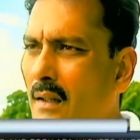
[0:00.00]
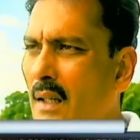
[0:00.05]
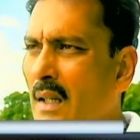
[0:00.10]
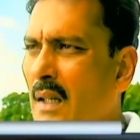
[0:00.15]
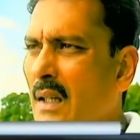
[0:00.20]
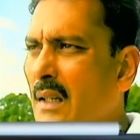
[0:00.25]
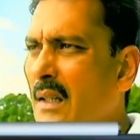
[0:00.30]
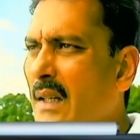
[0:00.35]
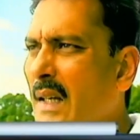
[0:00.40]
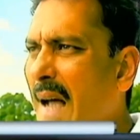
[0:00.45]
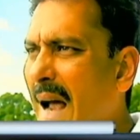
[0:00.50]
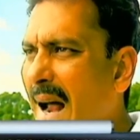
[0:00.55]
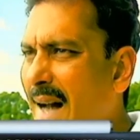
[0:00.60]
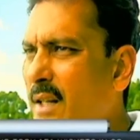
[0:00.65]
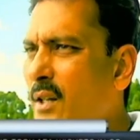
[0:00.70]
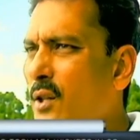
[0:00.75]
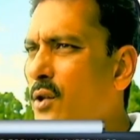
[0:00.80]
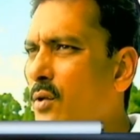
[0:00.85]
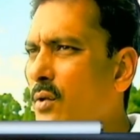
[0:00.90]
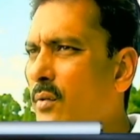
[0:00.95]
the
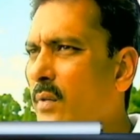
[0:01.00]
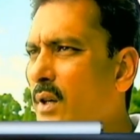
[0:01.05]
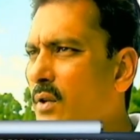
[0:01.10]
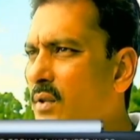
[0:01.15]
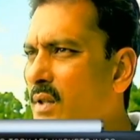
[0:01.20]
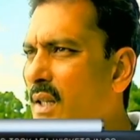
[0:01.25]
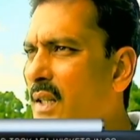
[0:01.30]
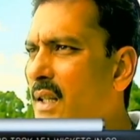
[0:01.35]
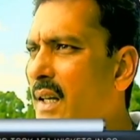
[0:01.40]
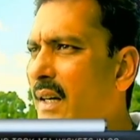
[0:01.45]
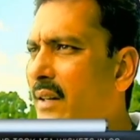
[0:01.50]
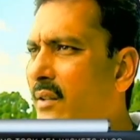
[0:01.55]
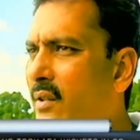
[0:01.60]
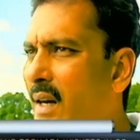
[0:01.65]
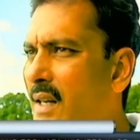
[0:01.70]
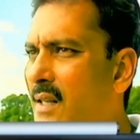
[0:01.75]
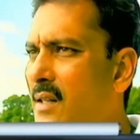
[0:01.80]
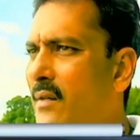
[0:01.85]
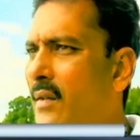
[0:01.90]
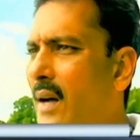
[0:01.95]
attitude, when you see the
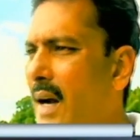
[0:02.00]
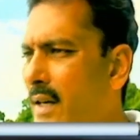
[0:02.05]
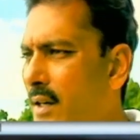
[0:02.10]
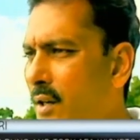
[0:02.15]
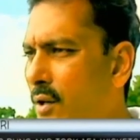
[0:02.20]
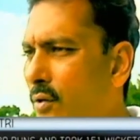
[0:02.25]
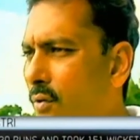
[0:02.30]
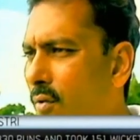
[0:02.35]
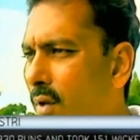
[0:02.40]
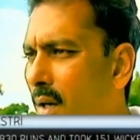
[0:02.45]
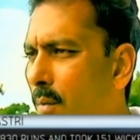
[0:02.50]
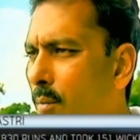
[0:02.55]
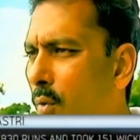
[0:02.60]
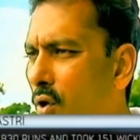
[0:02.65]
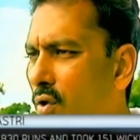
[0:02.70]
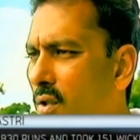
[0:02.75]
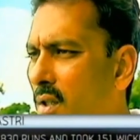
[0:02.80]
aggressive attitude and positive